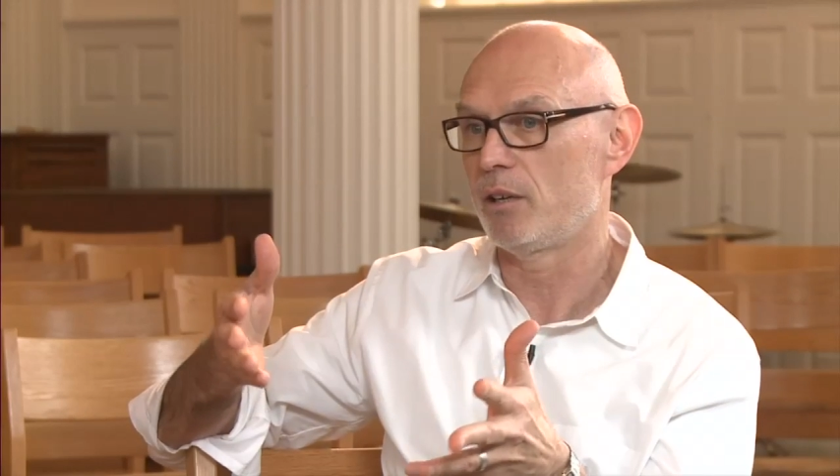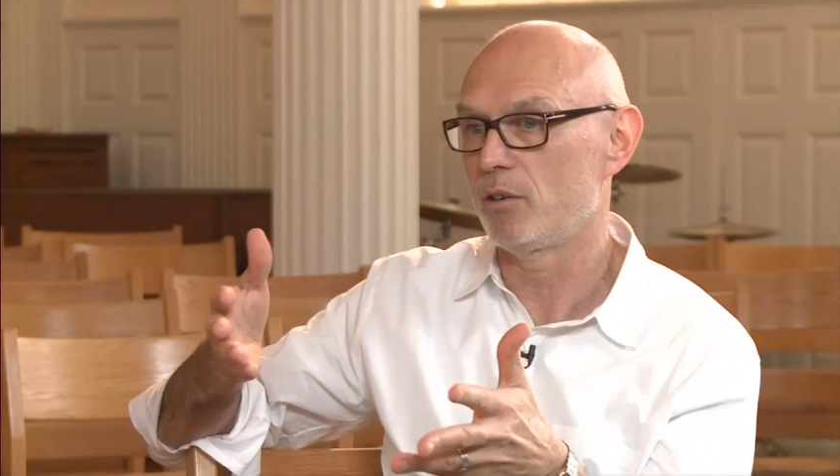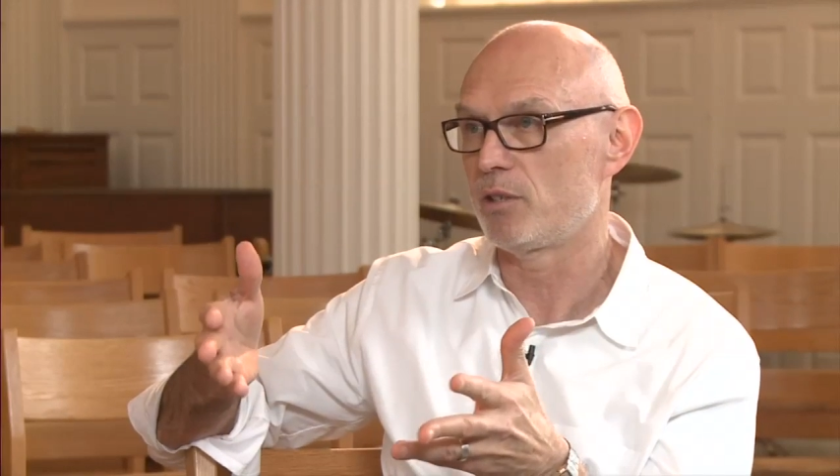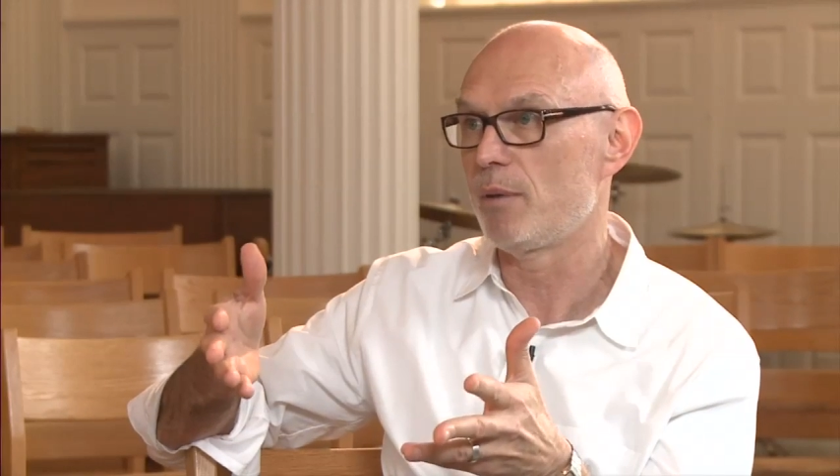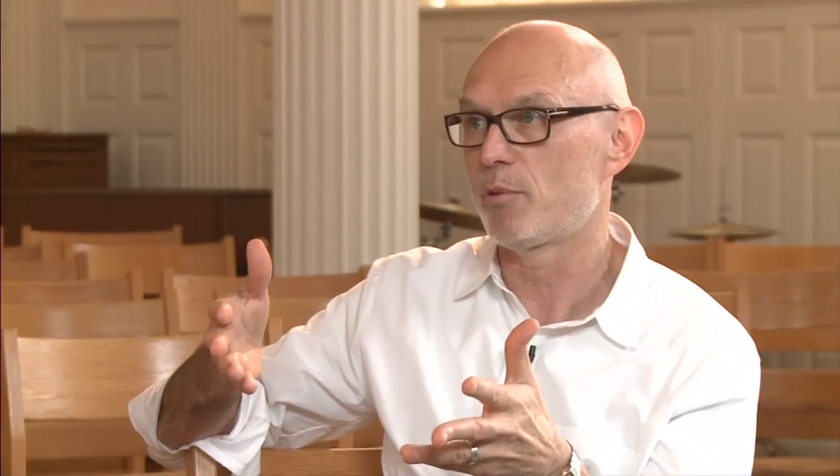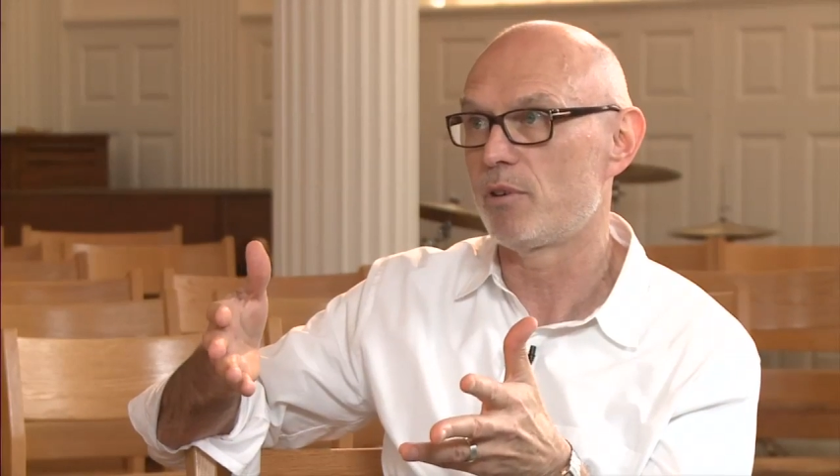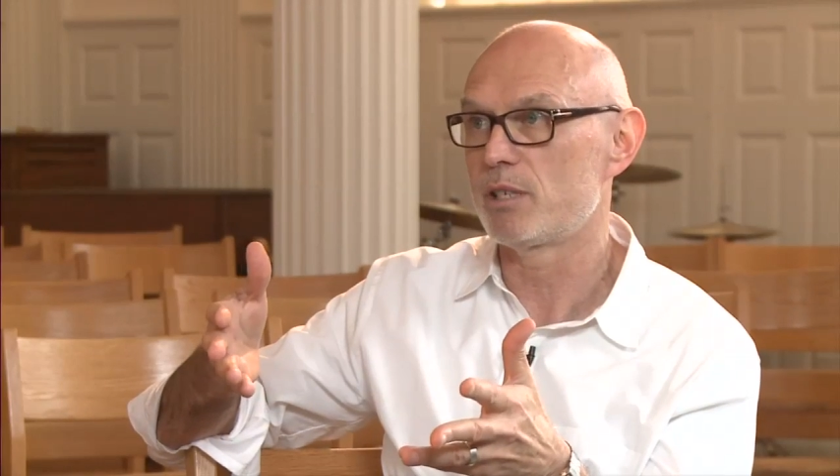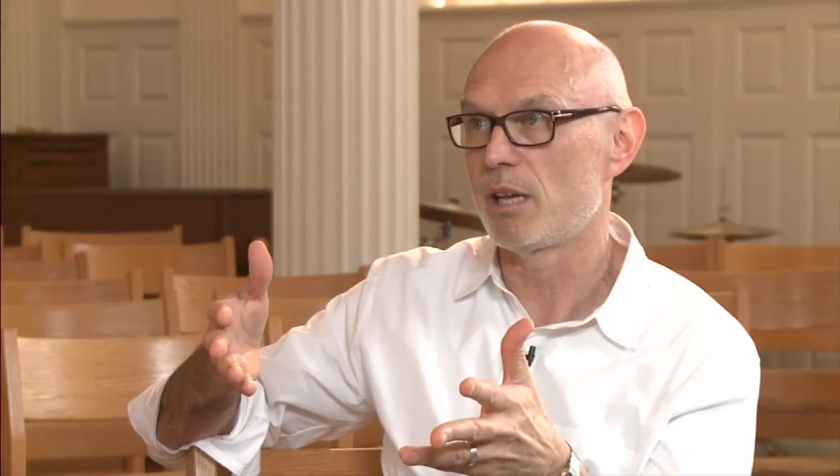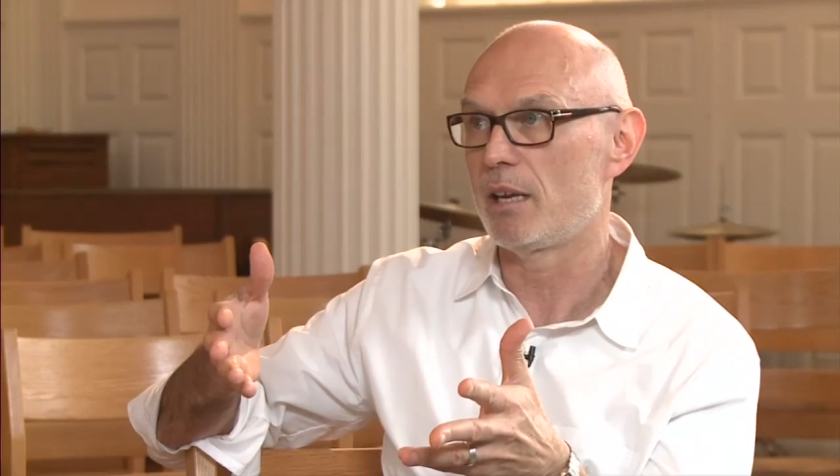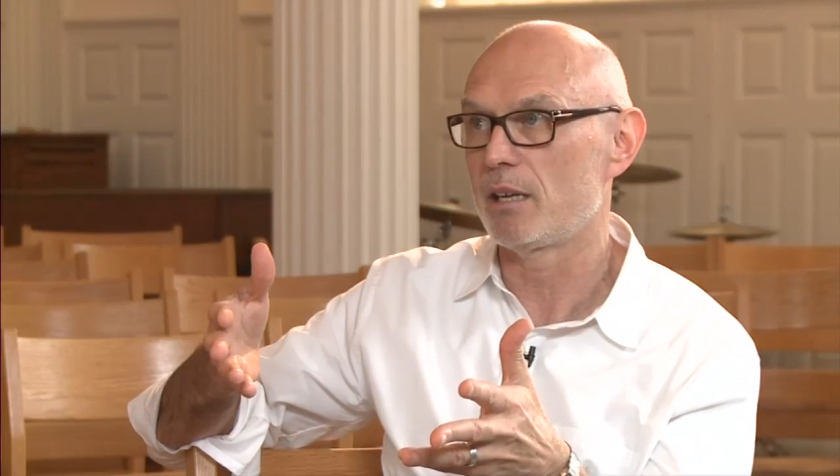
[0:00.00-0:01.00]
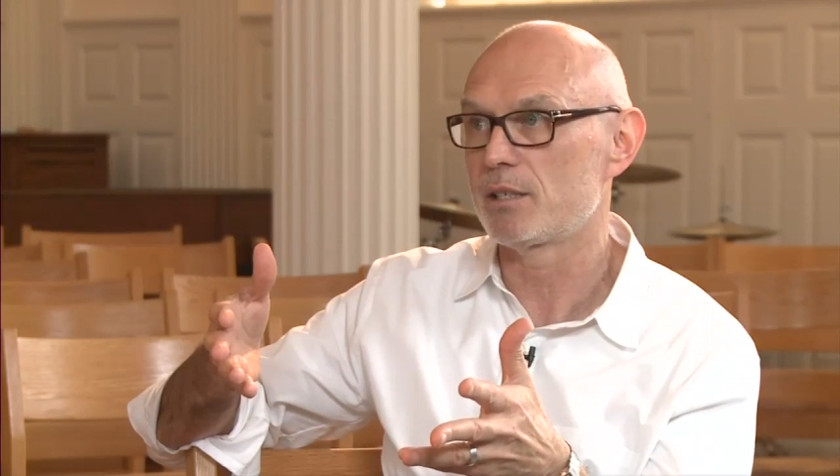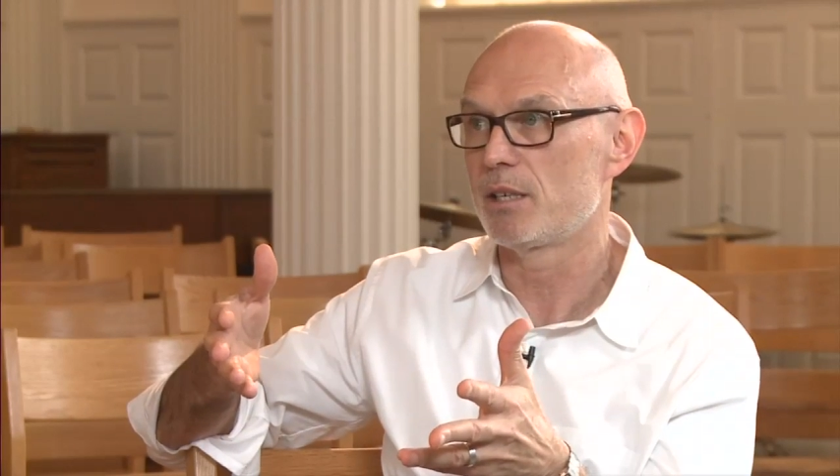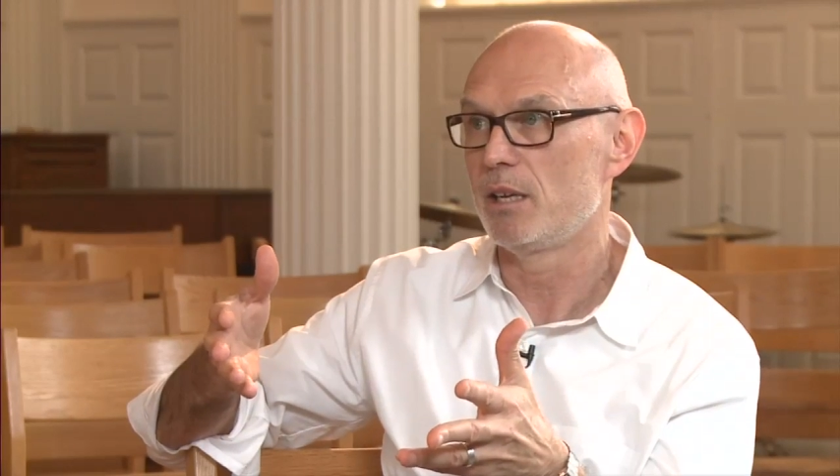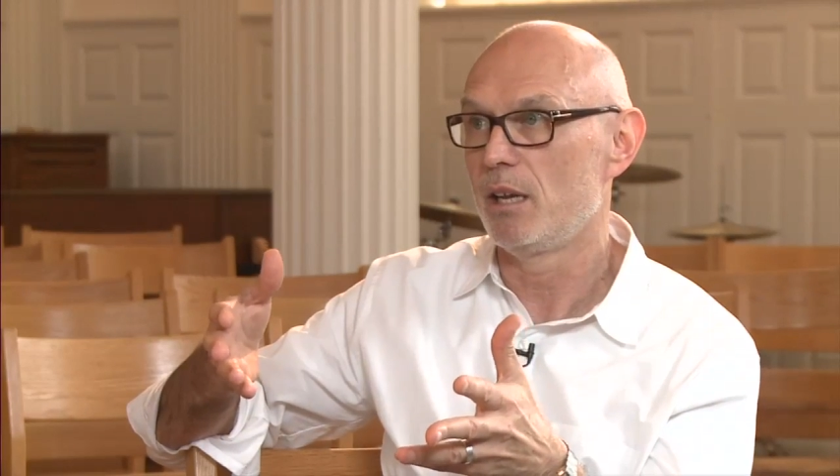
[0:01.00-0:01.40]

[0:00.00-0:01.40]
in, contemporary settings,